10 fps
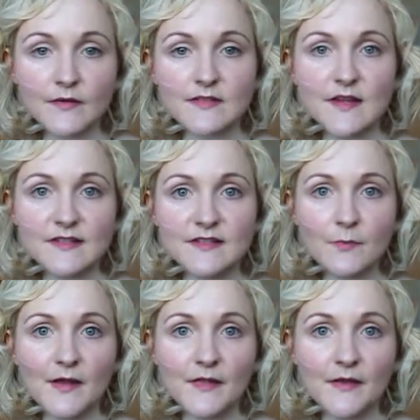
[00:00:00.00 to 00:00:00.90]
So that's the
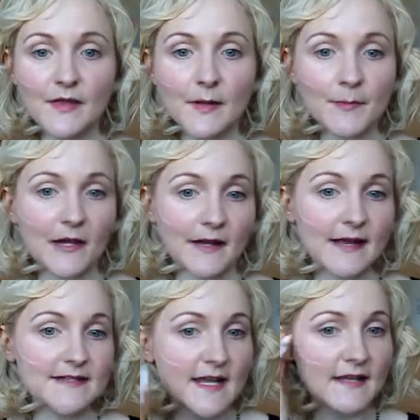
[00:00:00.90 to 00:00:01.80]
way that they apply
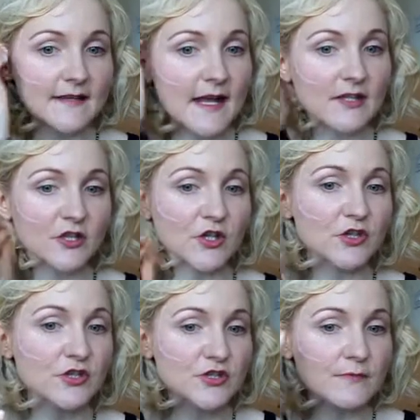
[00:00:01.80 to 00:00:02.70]
it, and then you
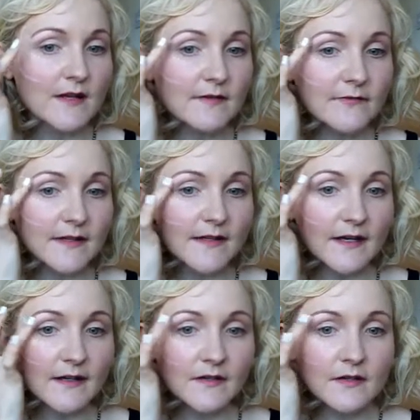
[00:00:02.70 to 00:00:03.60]
can use your ring
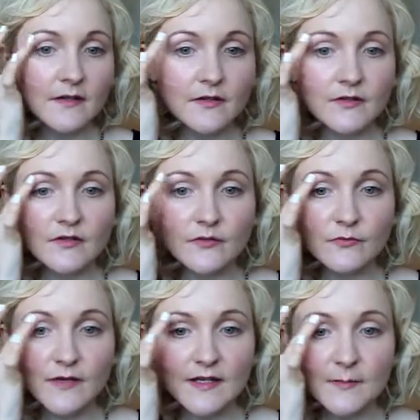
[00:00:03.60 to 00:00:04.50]
finger to
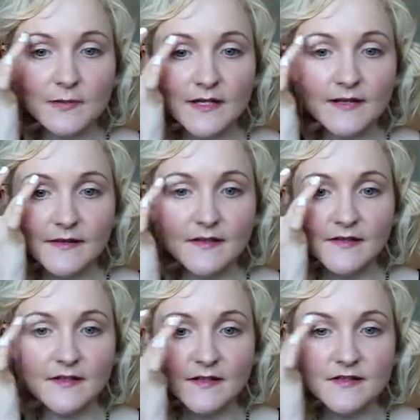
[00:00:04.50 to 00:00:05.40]
really blend
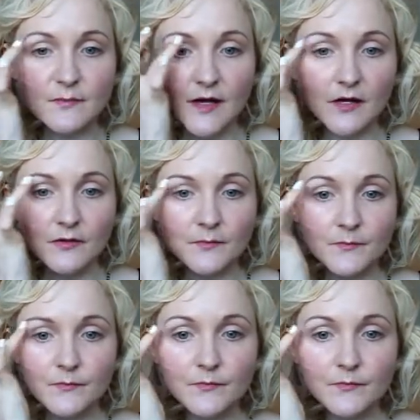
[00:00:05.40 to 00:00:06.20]
that in as well.